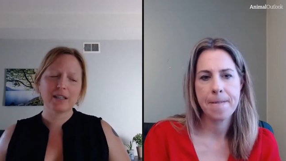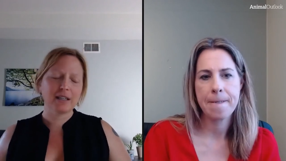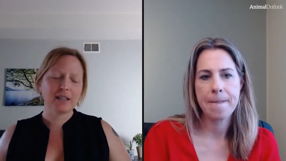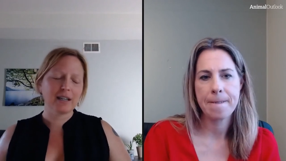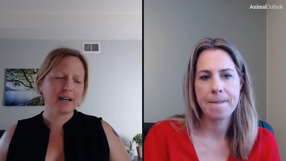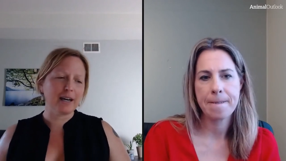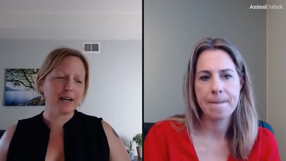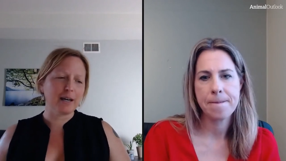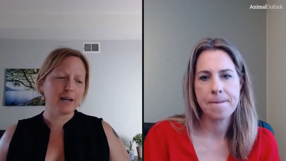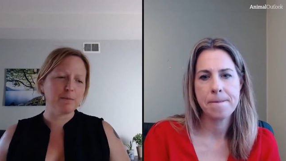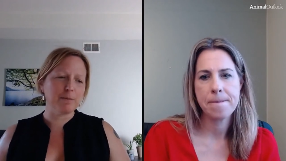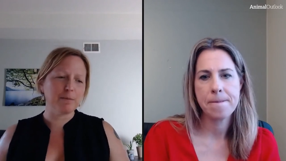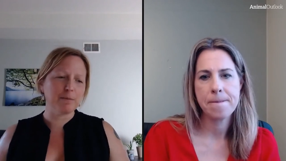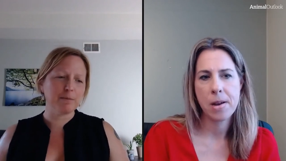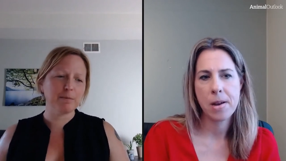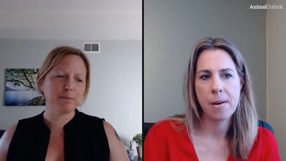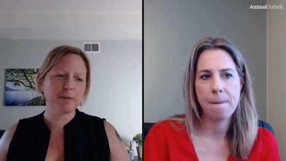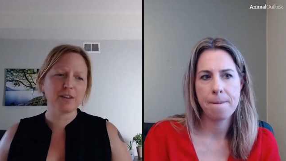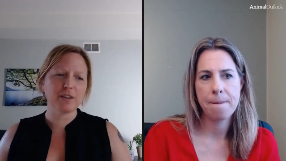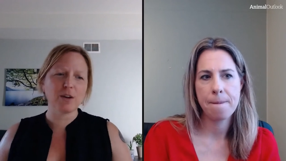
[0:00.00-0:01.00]
Speaker 1: Um, yeah.
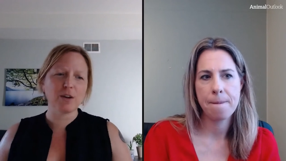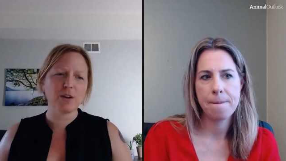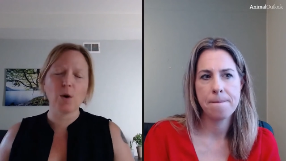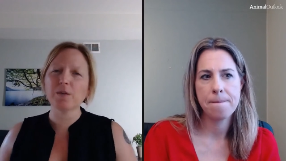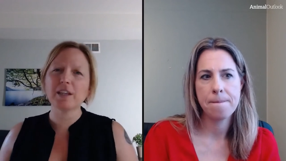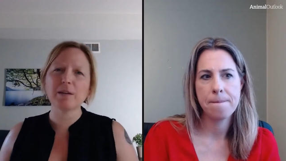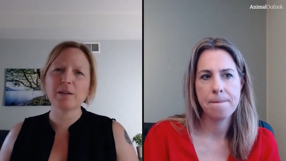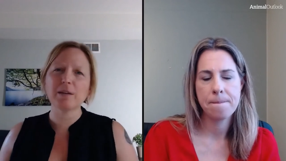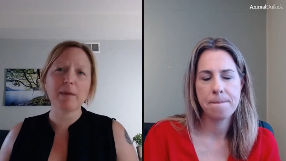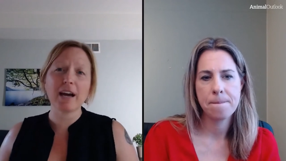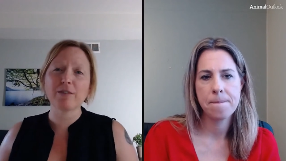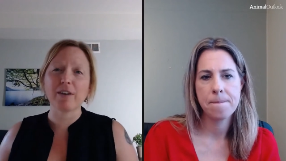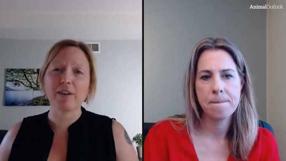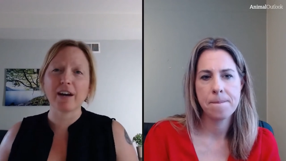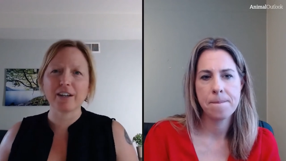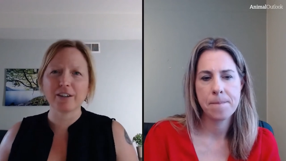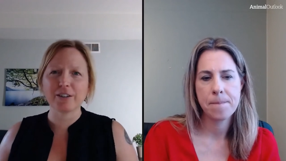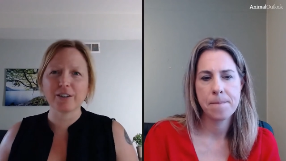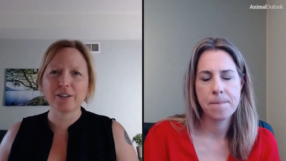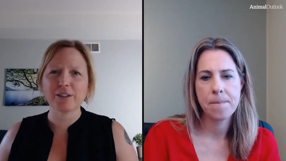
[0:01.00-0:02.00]
But the whole thing backfired.